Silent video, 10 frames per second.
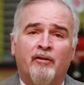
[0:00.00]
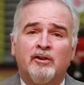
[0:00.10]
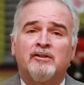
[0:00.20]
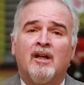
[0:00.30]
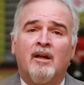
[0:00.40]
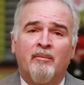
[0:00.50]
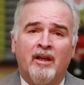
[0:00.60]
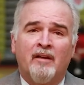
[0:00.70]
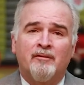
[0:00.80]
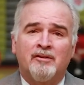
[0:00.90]
first time
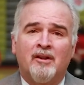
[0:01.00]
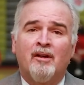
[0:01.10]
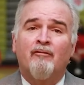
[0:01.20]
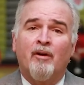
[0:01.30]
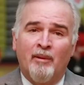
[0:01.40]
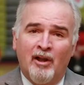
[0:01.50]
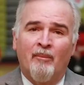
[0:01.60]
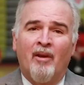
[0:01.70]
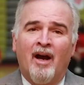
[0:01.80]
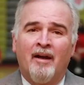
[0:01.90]
gifts from
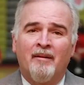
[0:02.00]
alumni.